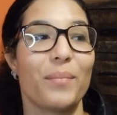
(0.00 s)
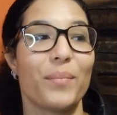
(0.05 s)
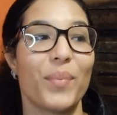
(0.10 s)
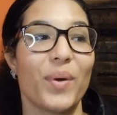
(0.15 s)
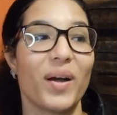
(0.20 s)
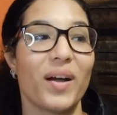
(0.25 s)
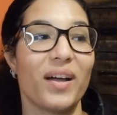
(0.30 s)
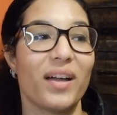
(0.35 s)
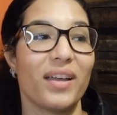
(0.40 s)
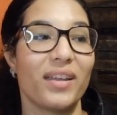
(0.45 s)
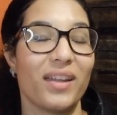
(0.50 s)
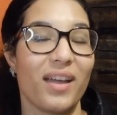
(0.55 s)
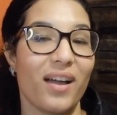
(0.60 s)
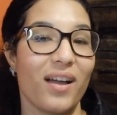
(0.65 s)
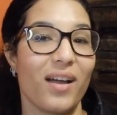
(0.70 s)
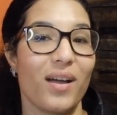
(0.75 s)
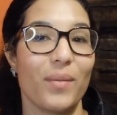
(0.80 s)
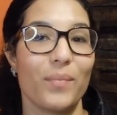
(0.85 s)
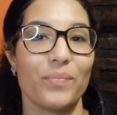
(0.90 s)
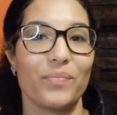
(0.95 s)
But
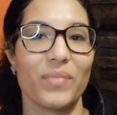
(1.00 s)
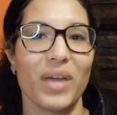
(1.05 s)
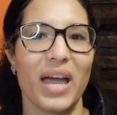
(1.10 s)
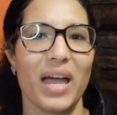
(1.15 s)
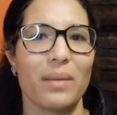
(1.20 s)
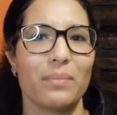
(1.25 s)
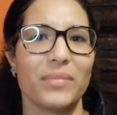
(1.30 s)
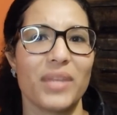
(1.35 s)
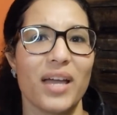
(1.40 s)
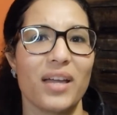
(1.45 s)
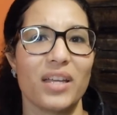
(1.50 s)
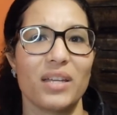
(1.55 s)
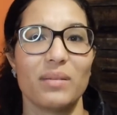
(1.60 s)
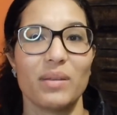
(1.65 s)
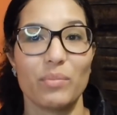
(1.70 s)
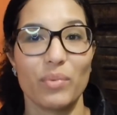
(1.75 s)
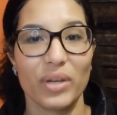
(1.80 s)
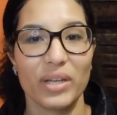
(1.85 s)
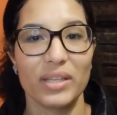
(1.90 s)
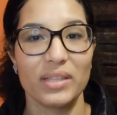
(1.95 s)
I'm not going
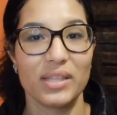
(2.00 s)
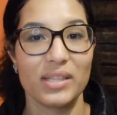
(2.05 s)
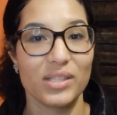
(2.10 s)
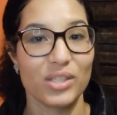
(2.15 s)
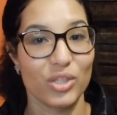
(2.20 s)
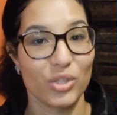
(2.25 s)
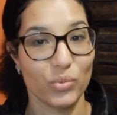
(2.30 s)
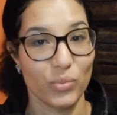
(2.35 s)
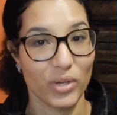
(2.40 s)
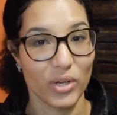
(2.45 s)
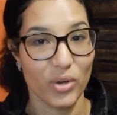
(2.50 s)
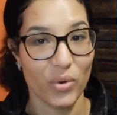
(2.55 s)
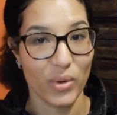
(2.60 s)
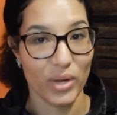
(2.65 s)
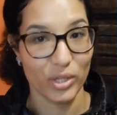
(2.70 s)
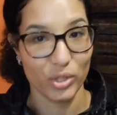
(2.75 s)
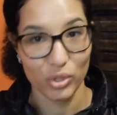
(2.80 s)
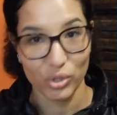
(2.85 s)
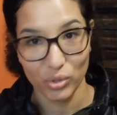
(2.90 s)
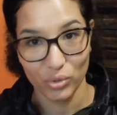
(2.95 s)
to be bringing this because we're
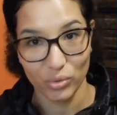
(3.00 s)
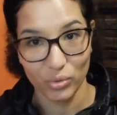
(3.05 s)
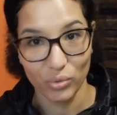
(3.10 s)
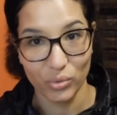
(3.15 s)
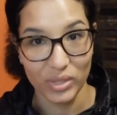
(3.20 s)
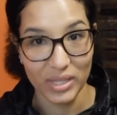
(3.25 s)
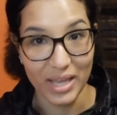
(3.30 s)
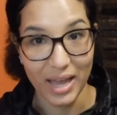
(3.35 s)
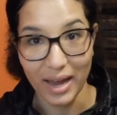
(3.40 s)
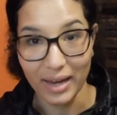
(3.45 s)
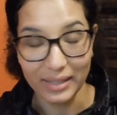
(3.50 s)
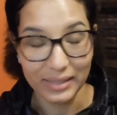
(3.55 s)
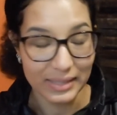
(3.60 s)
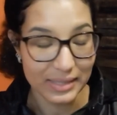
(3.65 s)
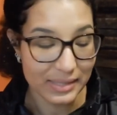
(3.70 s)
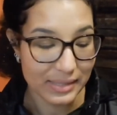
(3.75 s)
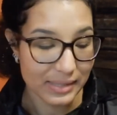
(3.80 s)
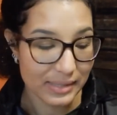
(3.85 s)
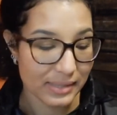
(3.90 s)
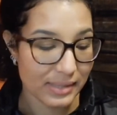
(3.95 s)
going to the
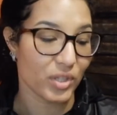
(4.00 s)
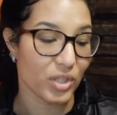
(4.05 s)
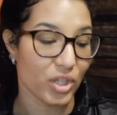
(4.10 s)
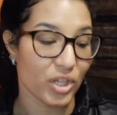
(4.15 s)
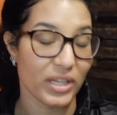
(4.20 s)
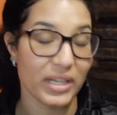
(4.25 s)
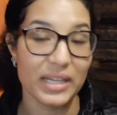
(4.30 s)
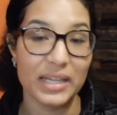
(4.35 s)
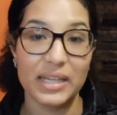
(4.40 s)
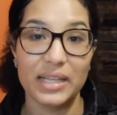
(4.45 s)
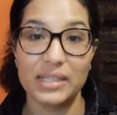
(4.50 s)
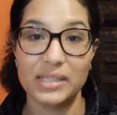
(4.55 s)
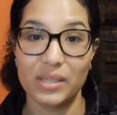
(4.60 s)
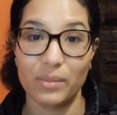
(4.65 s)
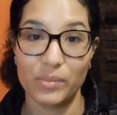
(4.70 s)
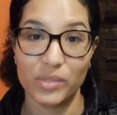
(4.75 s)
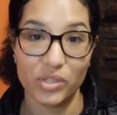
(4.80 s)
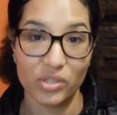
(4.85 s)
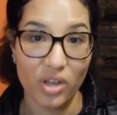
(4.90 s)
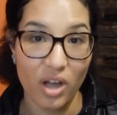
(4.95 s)
islands. You're going to need
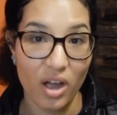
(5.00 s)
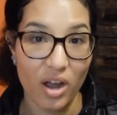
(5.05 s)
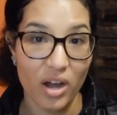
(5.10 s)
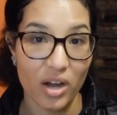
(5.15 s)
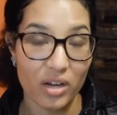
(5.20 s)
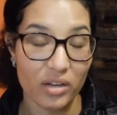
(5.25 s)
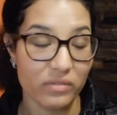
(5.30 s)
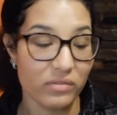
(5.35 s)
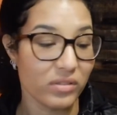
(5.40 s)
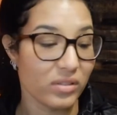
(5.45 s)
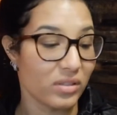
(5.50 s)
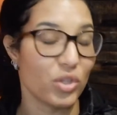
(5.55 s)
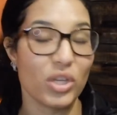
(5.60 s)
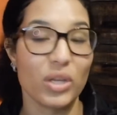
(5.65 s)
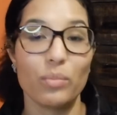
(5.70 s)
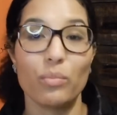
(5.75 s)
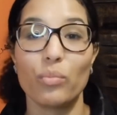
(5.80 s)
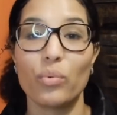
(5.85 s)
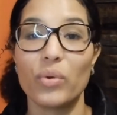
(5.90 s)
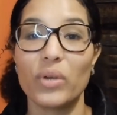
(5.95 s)
some scarves. You
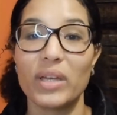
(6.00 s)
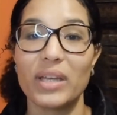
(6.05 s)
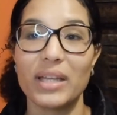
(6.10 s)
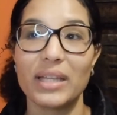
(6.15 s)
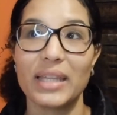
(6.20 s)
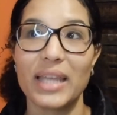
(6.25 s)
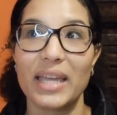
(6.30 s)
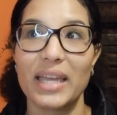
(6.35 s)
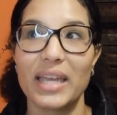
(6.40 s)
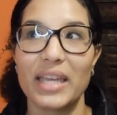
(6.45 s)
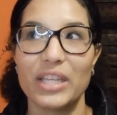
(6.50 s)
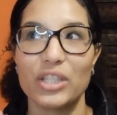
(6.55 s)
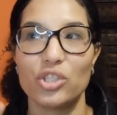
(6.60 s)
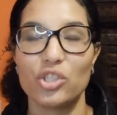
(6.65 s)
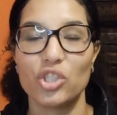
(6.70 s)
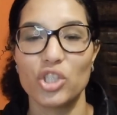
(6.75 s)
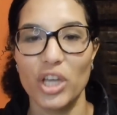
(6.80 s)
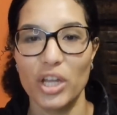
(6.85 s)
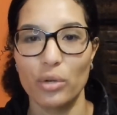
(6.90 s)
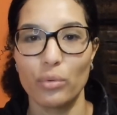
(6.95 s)
can bring like a
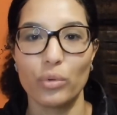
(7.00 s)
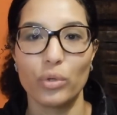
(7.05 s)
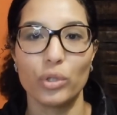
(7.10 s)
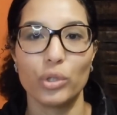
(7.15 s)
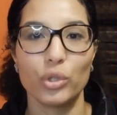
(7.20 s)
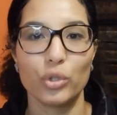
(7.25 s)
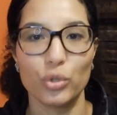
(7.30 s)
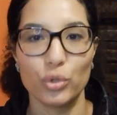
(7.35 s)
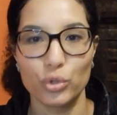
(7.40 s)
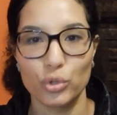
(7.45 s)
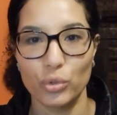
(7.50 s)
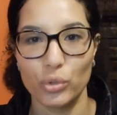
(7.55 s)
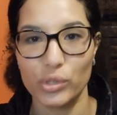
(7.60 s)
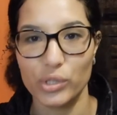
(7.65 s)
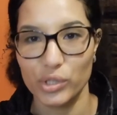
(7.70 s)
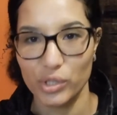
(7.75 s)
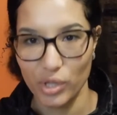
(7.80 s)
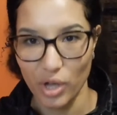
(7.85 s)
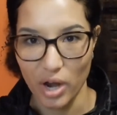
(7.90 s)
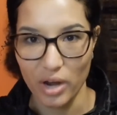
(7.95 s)
general neutral
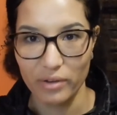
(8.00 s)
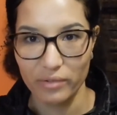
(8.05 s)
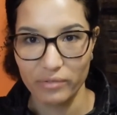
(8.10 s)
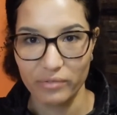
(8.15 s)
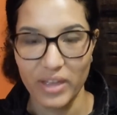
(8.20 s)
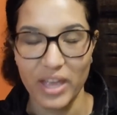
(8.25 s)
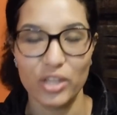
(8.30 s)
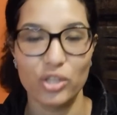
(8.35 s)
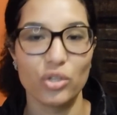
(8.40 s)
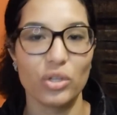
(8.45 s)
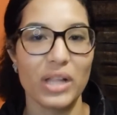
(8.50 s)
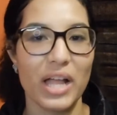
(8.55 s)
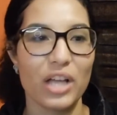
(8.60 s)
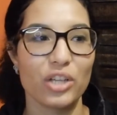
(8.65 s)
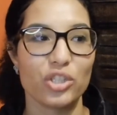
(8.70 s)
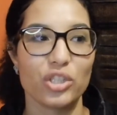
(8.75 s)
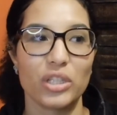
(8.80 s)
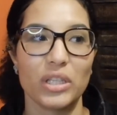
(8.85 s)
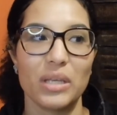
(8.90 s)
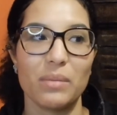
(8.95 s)
scarf, and you'll
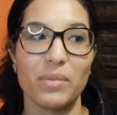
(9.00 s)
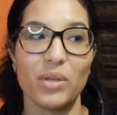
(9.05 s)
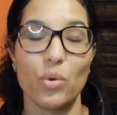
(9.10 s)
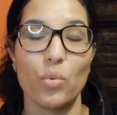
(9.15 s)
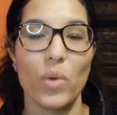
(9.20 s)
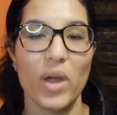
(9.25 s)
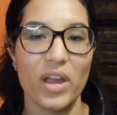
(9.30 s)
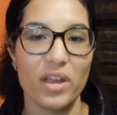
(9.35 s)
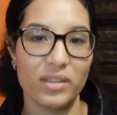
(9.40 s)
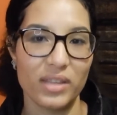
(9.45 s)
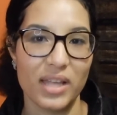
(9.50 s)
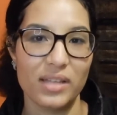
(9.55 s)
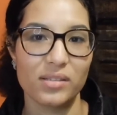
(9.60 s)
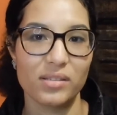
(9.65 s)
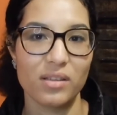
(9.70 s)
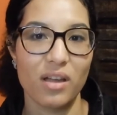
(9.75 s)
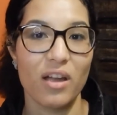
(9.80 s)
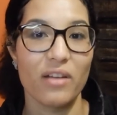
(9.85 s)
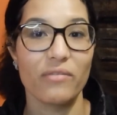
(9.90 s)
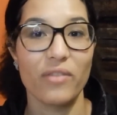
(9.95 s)
actually be wearing that
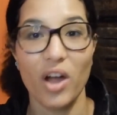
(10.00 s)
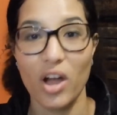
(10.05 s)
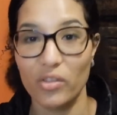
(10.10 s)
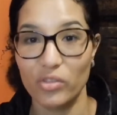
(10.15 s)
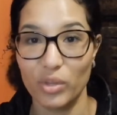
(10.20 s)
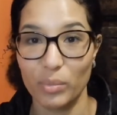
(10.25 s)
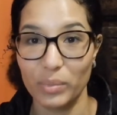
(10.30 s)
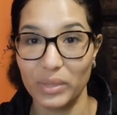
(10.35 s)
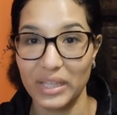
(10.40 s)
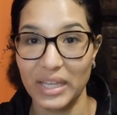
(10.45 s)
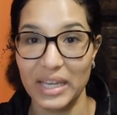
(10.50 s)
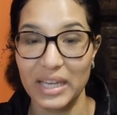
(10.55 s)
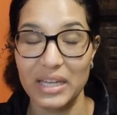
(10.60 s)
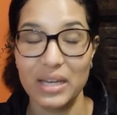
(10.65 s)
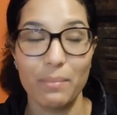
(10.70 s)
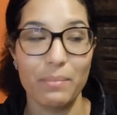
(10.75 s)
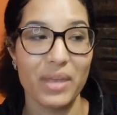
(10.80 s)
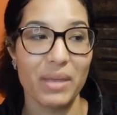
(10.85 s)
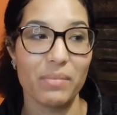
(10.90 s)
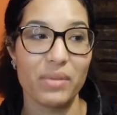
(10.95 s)
scarf on the
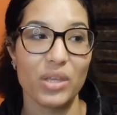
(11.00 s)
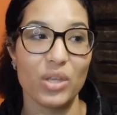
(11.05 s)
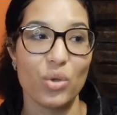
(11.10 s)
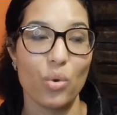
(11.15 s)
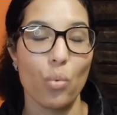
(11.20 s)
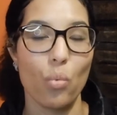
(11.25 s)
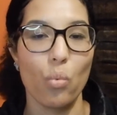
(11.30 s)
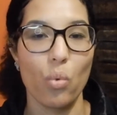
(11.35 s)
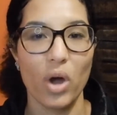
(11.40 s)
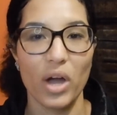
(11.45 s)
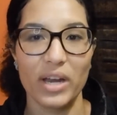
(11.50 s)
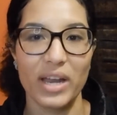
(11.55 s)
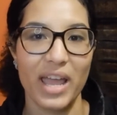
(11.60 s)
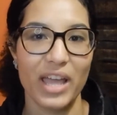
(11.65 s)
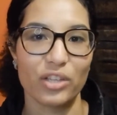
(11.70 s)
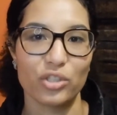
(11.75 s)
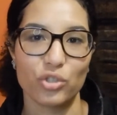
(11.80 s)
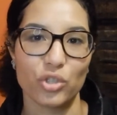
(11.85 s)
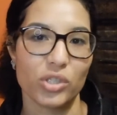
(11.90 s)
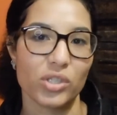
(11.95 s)
plane. Maybe one
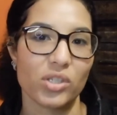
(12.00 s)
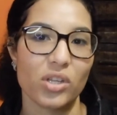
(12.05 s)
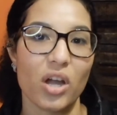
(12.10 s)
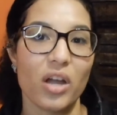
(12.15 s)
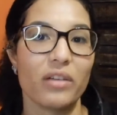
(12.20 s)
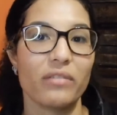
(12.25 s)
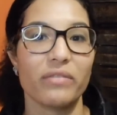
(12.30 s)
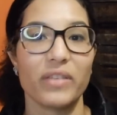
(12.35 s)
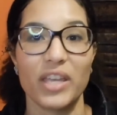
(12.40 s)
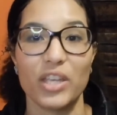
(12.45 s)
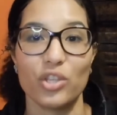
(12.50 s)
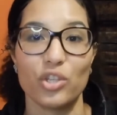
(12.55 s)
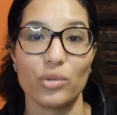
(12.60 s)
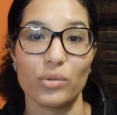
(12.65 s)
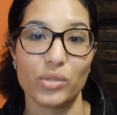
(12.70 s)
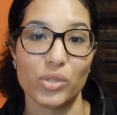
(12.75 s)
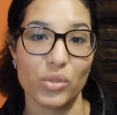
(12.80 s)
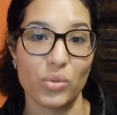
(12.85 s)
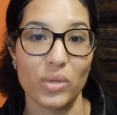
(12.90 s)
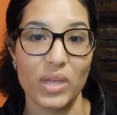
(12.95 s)
extra scarf in
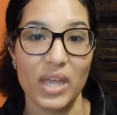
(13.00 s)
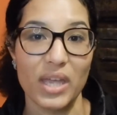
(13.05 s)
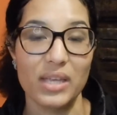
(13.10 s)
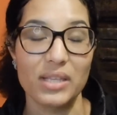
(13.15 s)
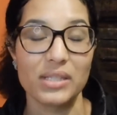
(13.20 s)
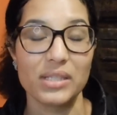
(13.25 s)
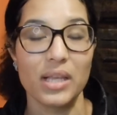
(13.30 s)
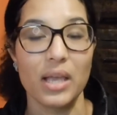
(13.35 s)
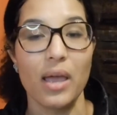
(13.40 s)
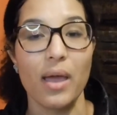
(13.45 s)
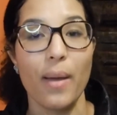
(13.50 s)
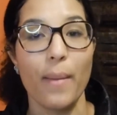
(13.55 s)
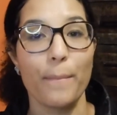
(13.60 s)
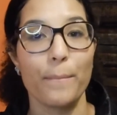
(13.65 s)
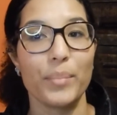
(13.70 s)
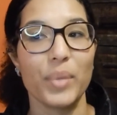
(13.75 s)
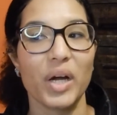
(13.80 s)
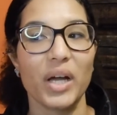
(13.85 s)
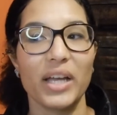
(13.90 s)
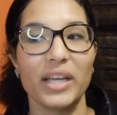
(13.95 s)
your suitcase,
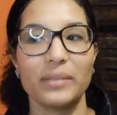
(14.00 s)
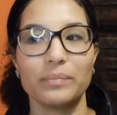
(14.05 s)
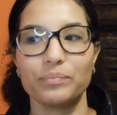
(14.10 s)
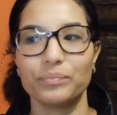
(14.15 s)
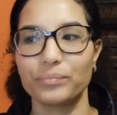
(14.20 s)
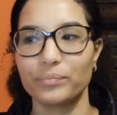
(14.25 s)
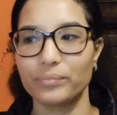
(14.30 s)
but